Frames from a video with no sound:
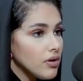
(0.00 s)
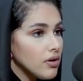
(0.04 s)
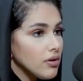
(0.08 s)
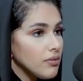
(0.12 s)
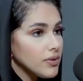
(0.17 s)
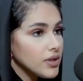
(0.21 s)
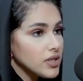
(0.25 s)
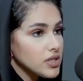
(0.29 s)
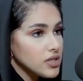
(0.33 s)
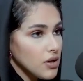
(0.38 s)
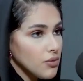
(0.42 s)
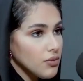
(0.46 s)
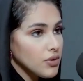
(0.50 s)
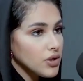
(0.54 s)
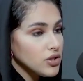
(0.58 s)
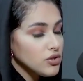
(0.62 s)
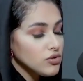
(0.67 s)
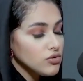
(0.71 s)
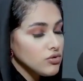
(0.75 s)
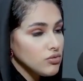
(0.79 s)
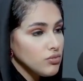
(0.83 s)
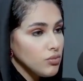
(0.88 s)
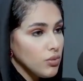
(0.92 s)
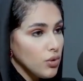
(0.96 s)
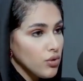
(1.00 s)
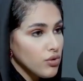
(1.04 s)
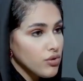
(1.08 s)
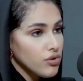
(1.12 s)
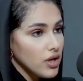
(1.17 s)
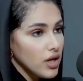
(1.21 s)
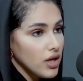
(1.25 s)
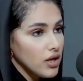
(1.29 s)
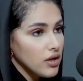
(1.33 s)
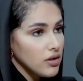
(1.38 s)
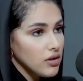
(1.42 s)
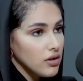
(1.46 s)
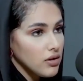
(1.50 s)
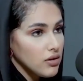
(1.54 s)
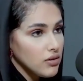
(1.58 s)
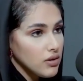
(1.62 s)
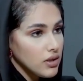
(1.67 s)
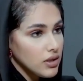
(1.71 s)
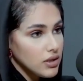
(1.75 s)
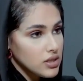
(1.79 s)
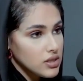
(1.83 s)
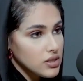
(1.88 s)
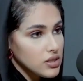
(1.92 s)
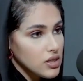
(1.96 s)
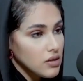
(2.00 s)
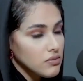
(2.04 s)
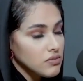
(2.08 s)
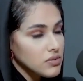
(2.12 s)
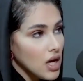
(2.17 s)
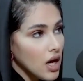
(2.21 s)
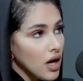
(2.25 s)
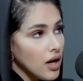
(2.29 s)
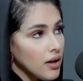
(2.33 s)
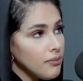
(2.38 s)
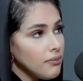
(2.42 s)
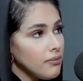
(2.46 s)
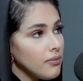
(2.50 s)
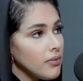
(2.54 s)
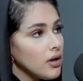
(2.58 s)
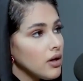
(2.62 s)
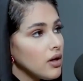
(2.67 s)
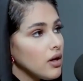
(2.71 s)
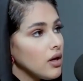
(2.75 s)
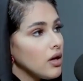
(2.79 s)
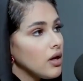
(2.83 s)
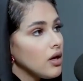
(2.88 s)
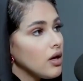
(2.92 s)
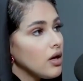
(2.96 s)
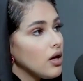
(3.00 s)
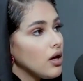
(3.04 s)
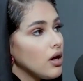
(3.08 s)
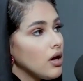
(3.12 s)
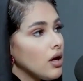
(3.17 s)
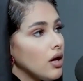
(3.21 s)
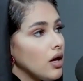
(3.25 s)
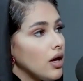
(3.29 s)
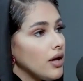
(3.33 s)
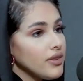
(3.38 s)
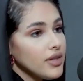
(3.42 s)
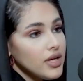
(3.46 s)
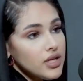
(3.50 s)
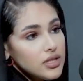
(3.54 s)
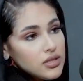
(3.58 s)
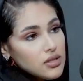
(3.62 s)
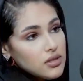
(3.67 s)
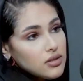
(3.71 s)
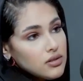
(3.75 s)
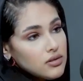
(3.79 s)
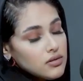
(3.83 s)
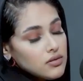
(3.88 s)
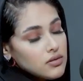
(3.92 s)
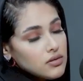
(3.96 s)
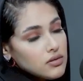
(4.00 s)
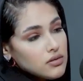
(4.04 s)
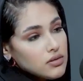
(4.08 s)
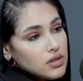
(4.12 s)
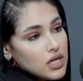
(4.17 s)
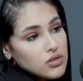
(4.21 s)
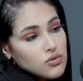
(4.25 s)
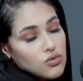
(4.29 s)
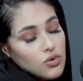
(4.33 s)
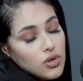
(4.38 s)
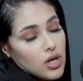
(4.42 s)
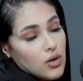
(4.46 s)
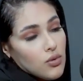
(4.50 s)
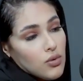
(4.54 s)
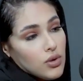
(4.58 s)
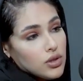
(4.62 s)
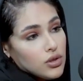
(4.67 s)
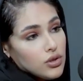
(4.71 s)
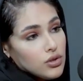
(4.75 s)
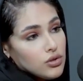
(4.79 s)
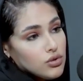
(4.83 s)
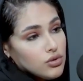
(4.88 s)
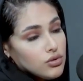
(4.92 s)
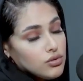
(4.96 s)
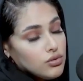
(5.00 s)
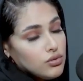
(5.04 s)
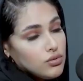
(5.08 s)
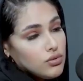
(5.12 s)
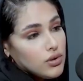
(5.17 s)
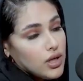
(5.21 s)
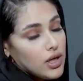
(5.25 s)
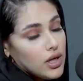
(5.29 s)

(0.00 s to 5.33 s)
because I want to do both at the same time. And that's it. That's what I want to do.